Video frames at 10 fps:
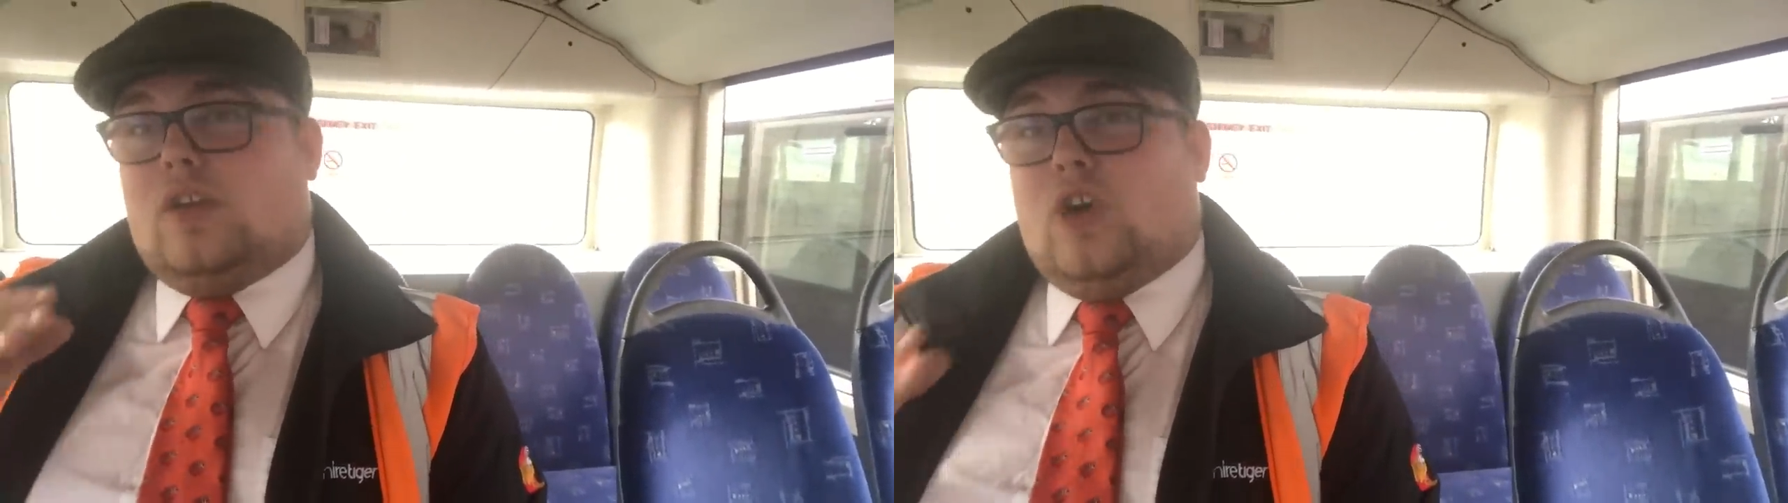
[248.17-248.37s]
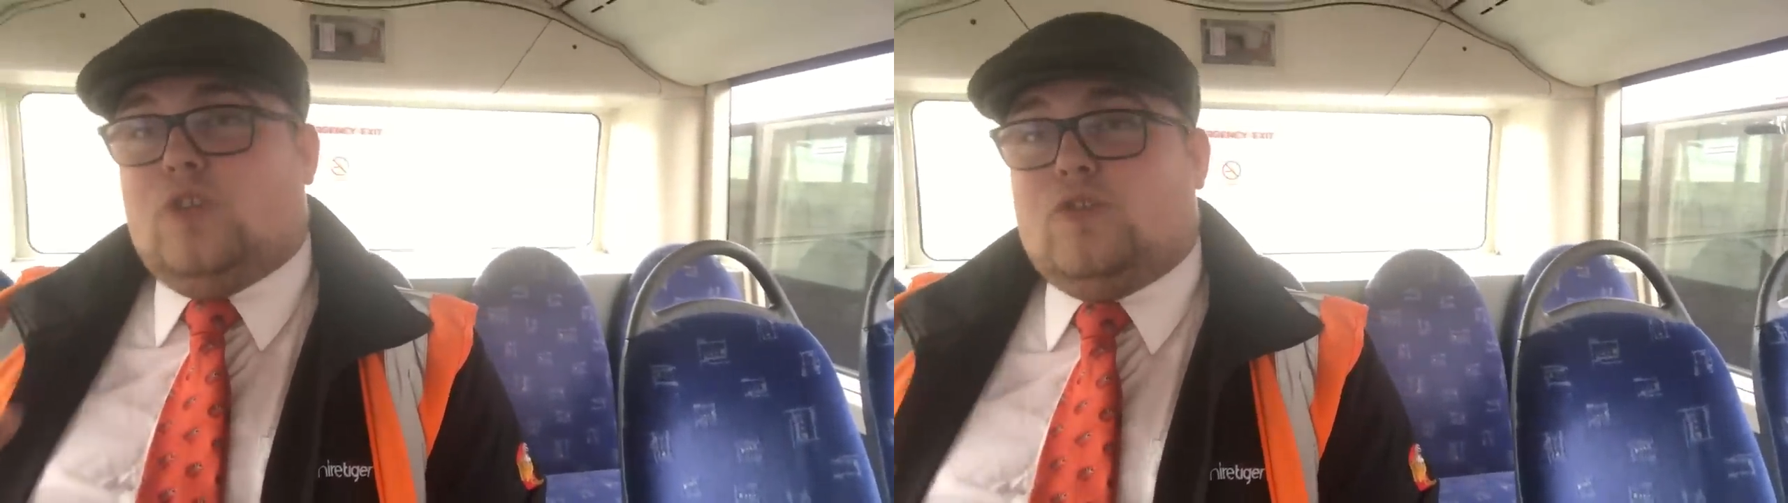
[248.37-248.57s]

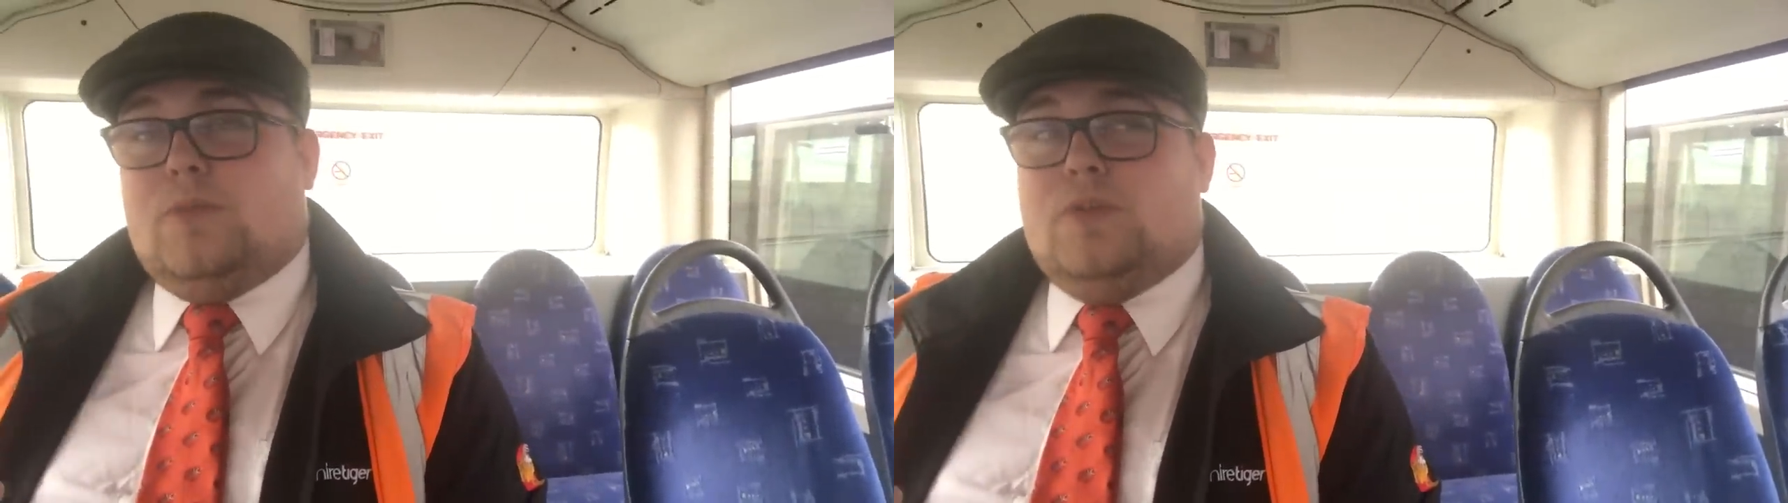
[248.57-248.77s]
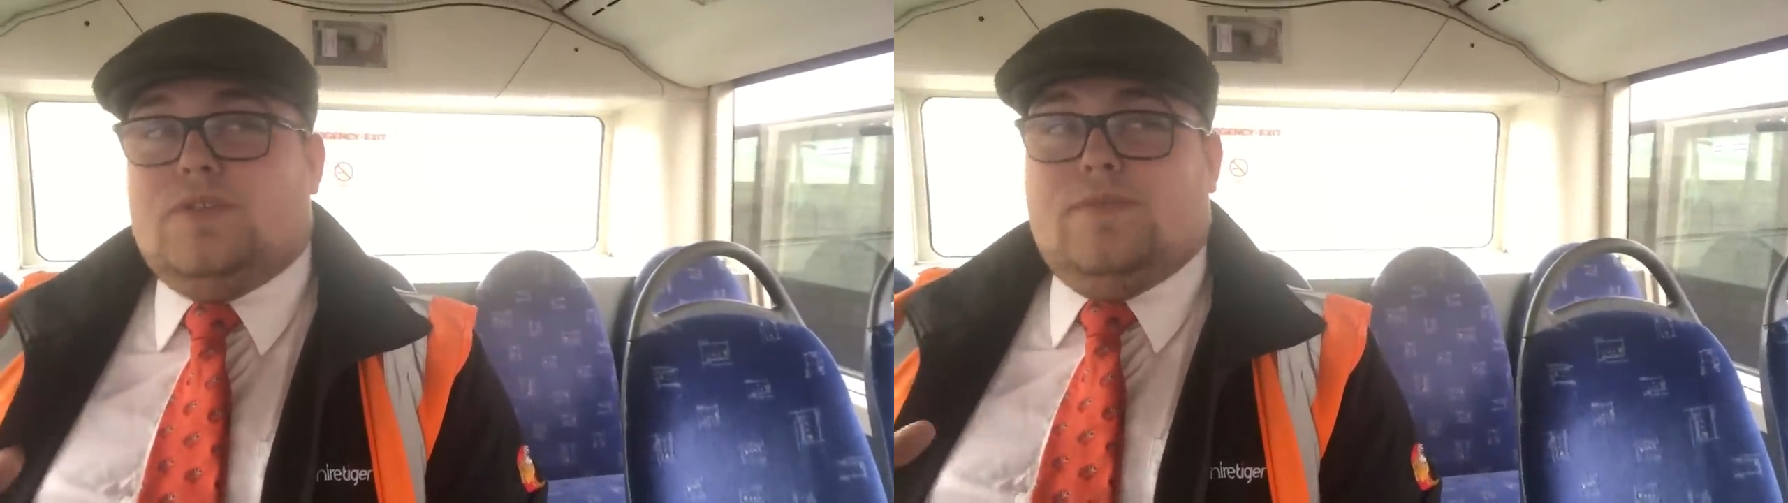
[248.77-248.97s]

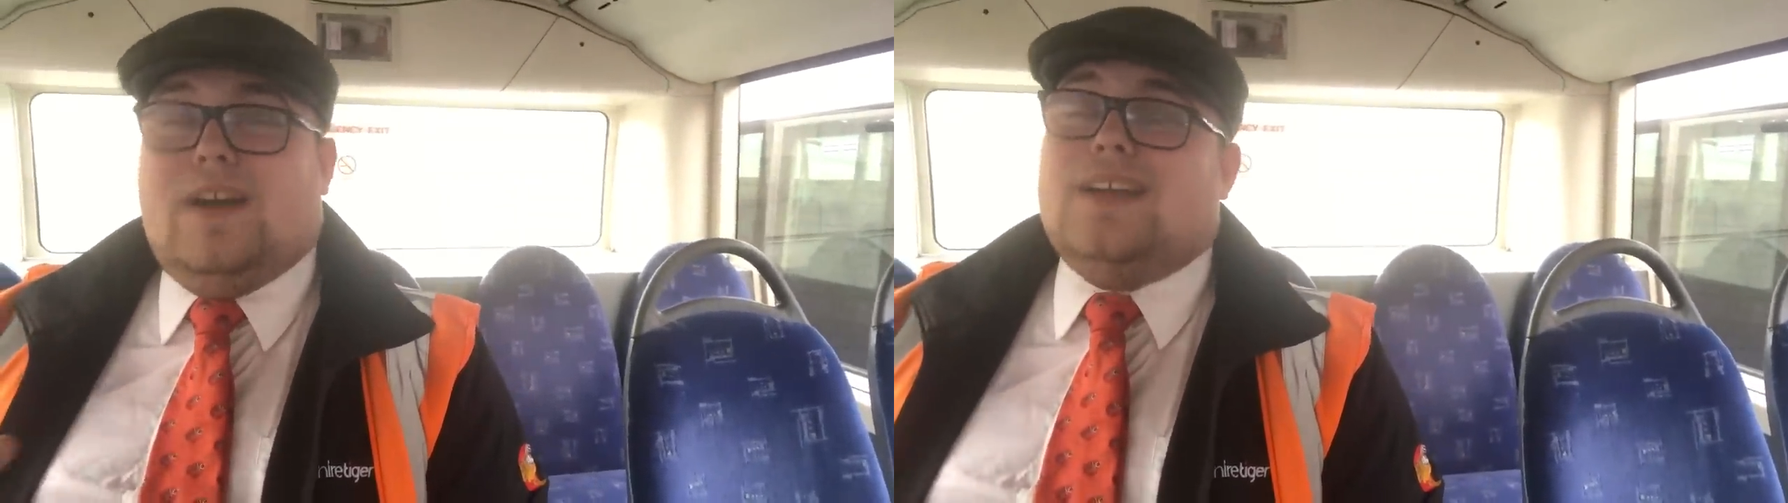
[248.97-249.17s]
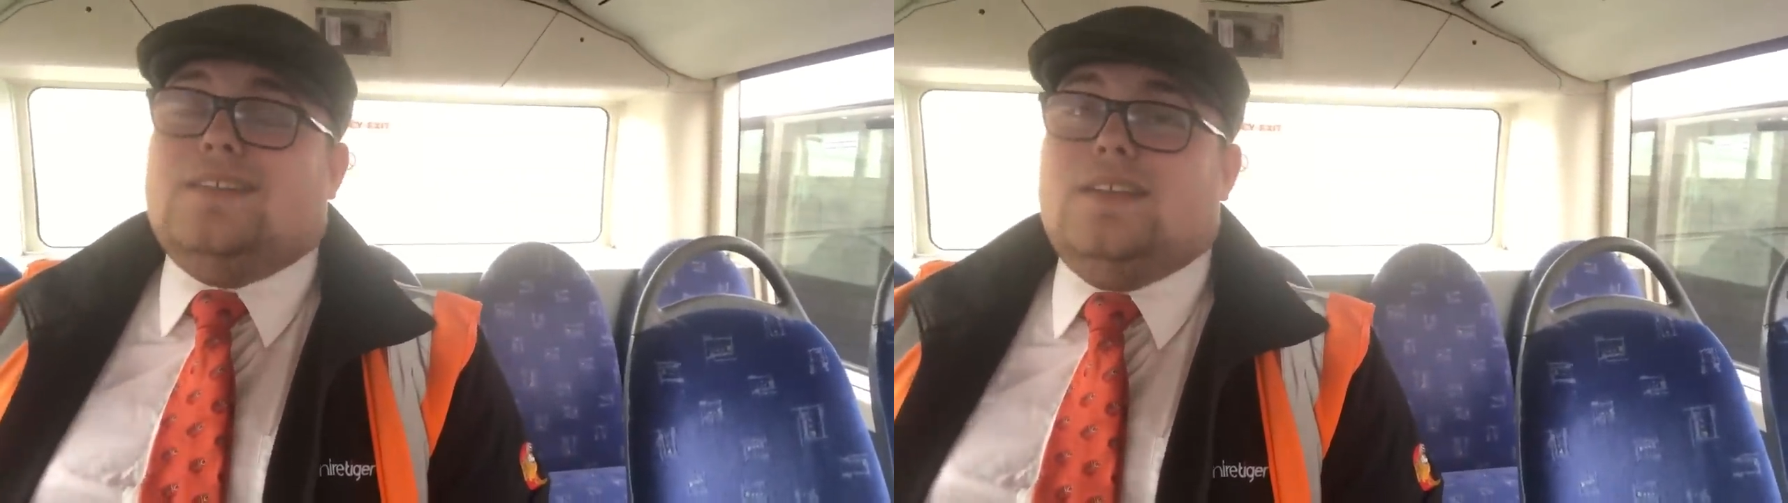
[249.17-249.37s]
contributing
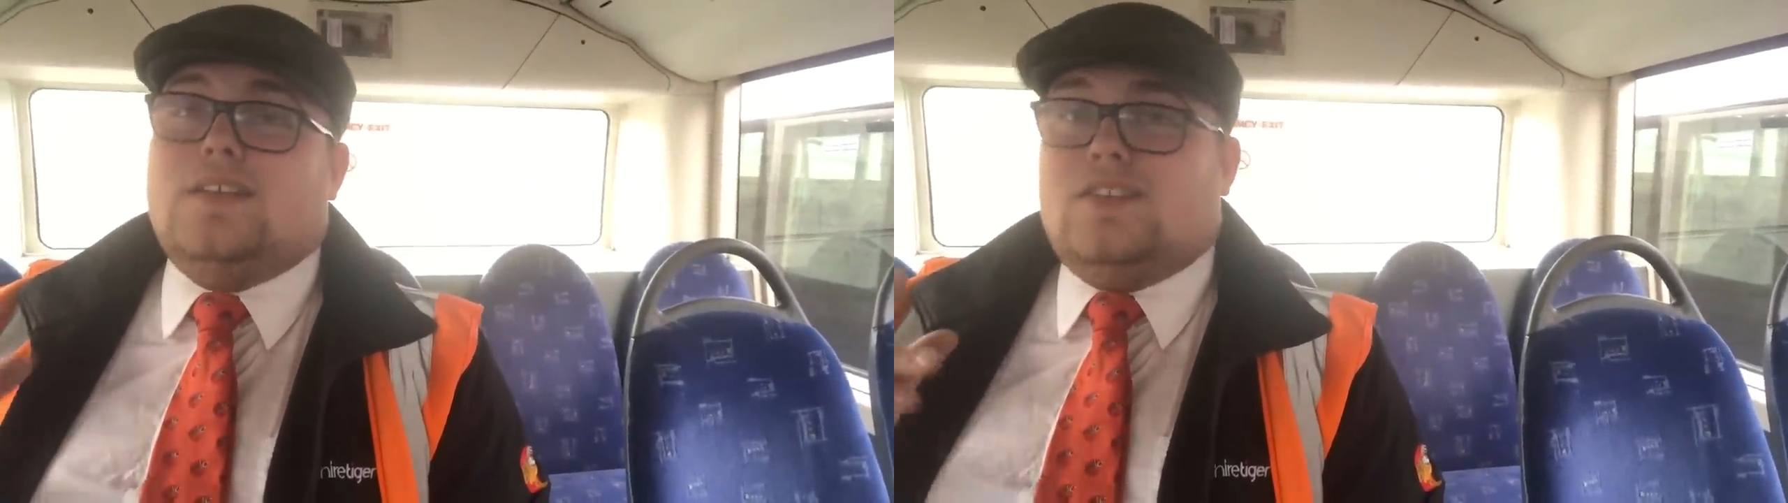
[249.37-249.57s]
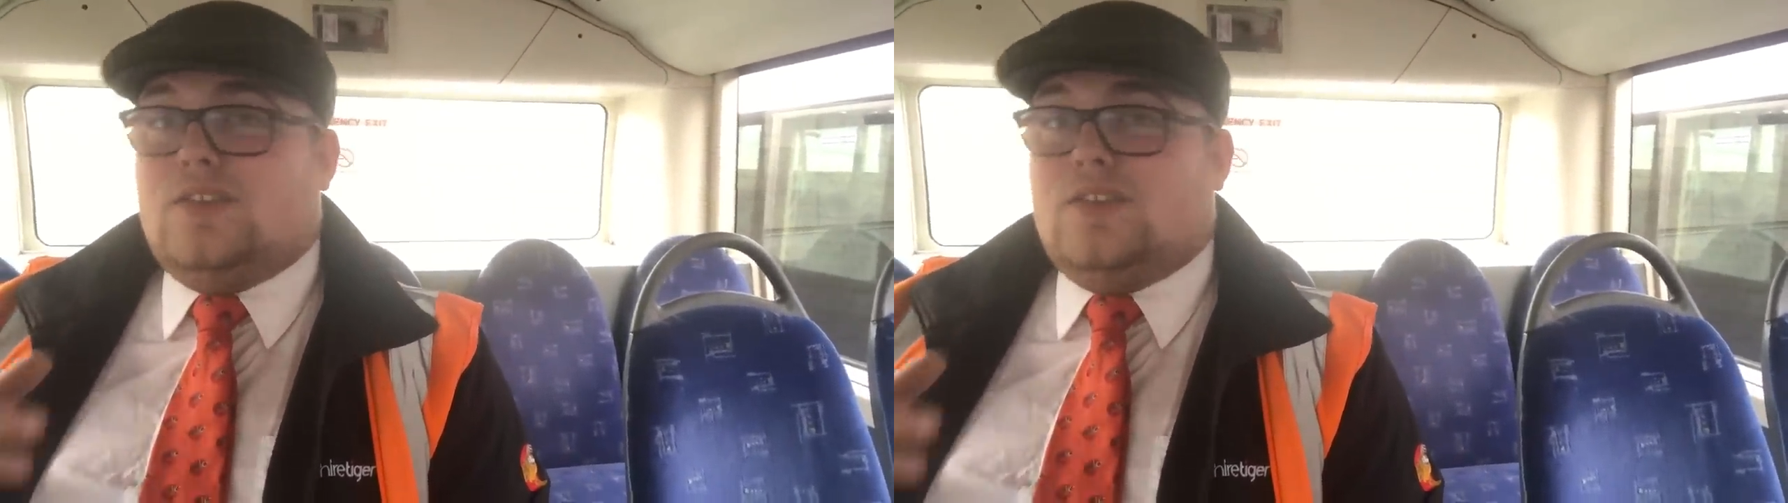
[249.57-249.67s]
factor